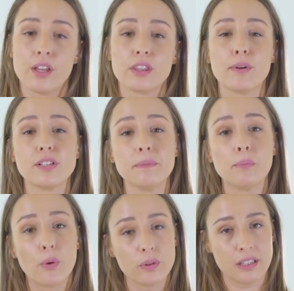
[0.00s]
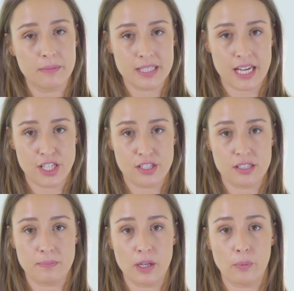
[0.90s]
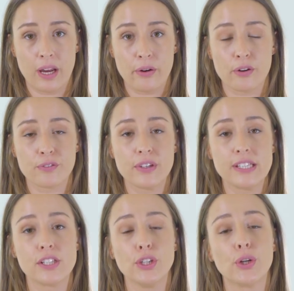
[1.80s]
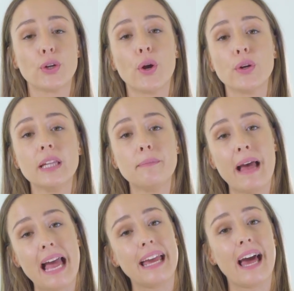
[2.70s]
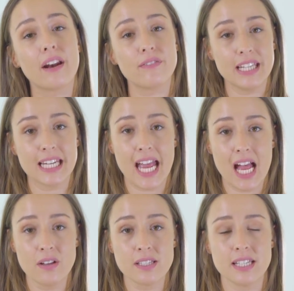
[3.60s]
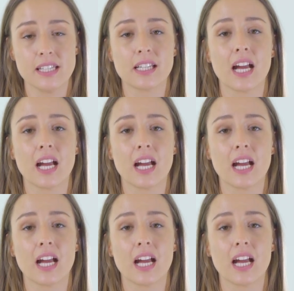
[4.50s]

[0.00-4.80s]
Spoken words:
The most important limitation to be aware of is that you can only pay out of the account in the